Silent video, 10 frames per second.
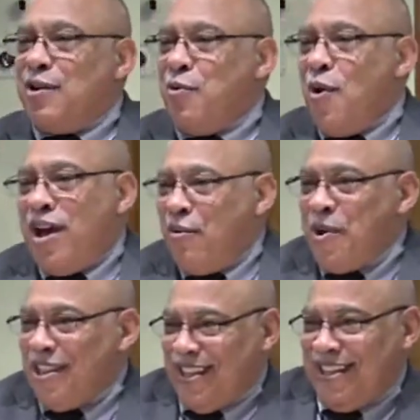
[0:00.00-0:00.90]
away
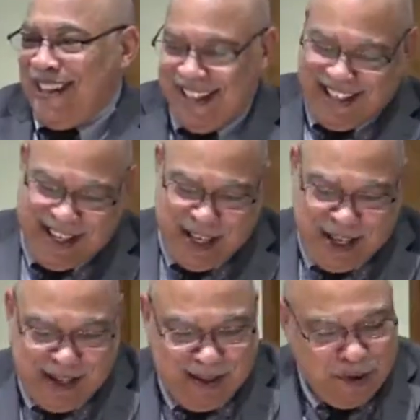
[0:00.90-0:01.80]
with it.
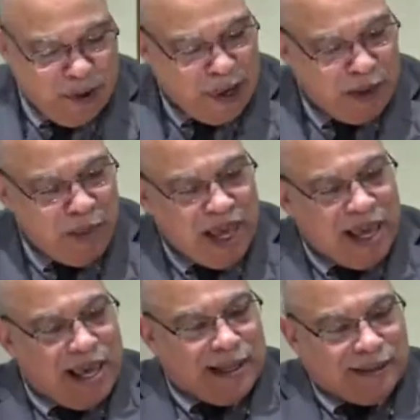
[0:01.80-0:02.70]
man.